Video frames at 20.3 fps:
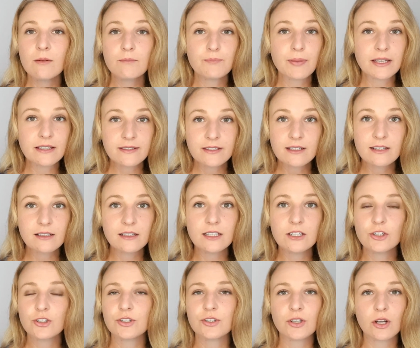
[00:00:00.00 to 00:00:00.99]
Basically,
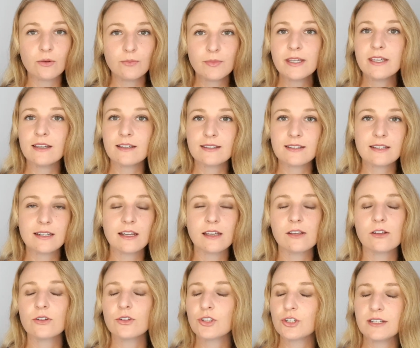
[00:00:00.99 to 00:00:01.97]
she told me
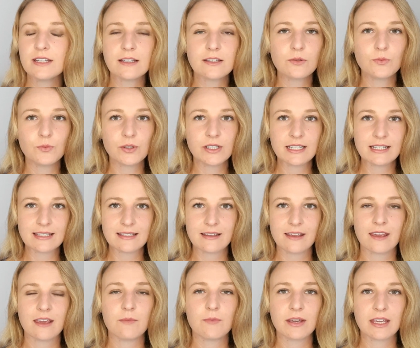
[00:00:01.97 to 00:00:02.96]
yesterday she doesn't want to
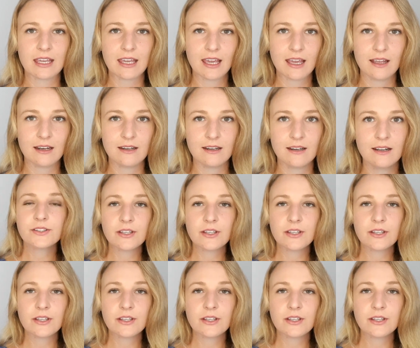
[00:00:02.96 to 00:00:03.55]
see him again.